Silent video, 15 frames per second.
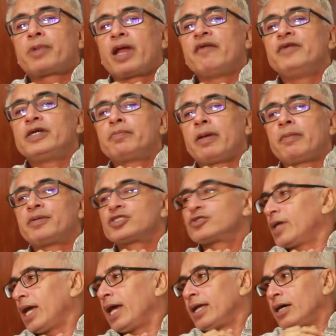private papers
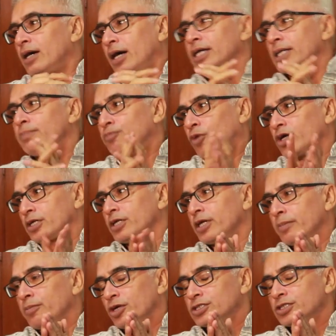uh, are important
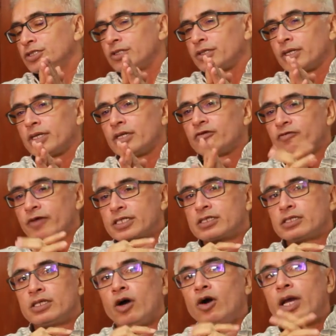repository. In fact, uh,
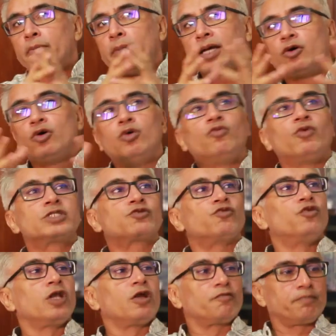the, my home was
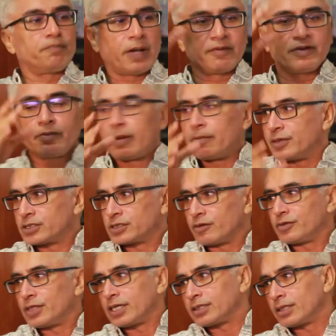full of private papers
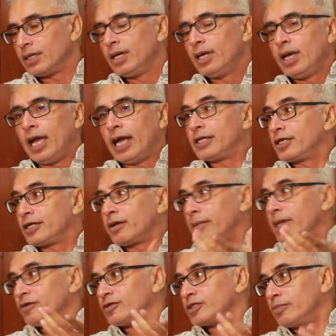of that. Uh, and it
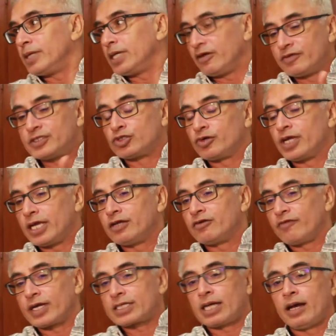remained with me even today. In
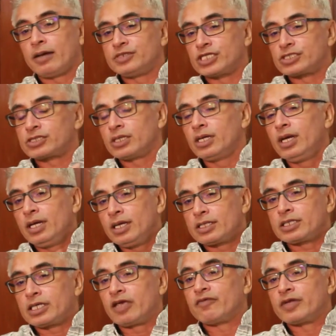fact, I have just
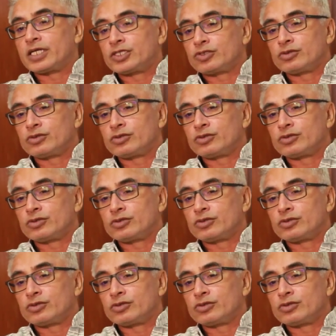given it